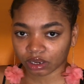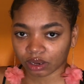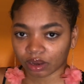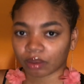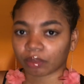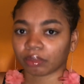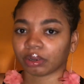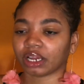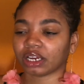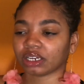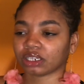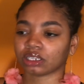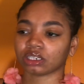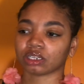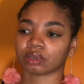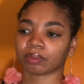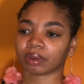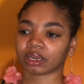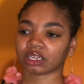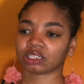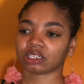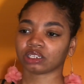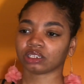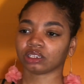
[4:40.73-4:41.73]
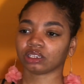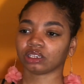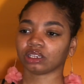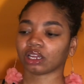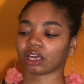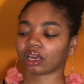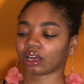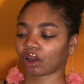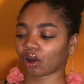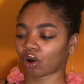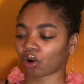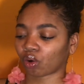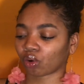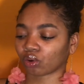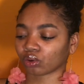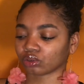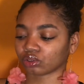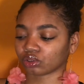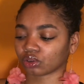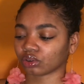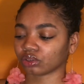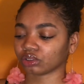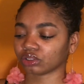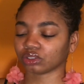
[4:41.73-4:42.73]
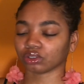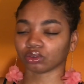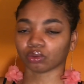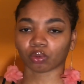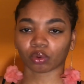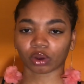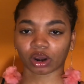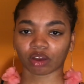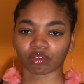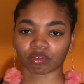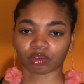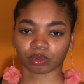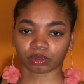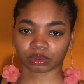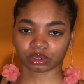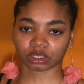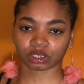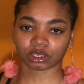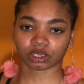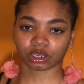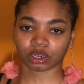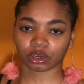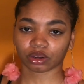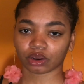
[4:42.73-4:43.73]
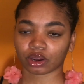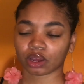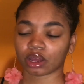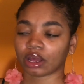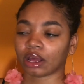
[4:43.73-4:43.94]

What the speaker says: Plastic basically like holds on to whatever was in there.